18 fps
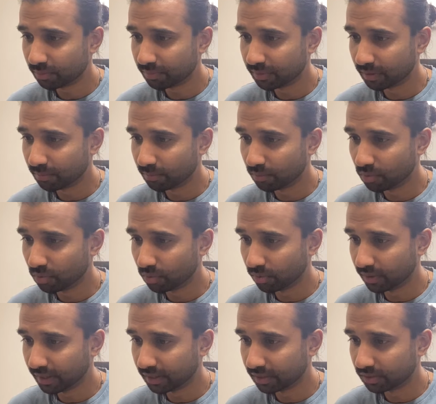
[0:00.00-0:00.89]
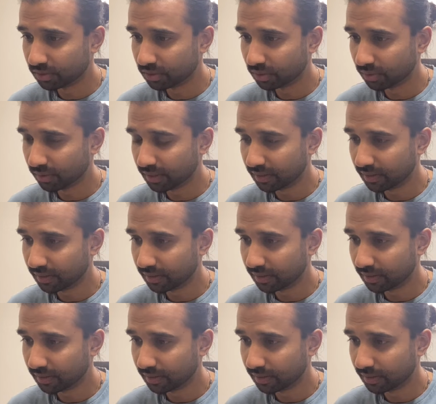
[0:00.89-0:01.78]
bit more into it.
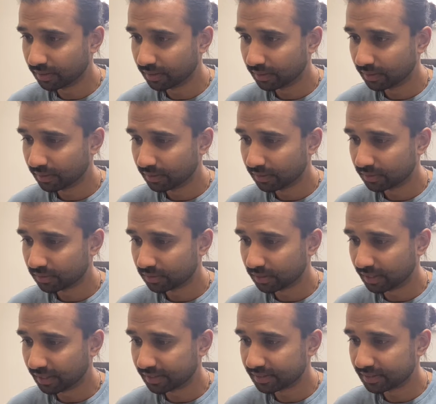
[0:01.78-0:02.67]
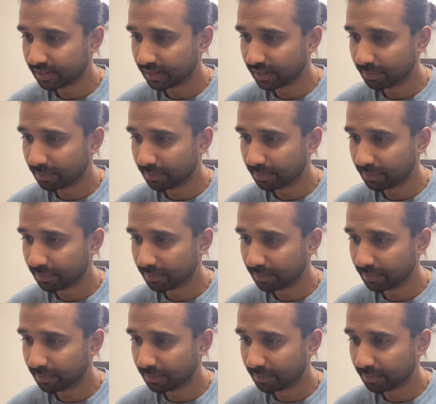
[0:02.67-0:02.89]
So let's say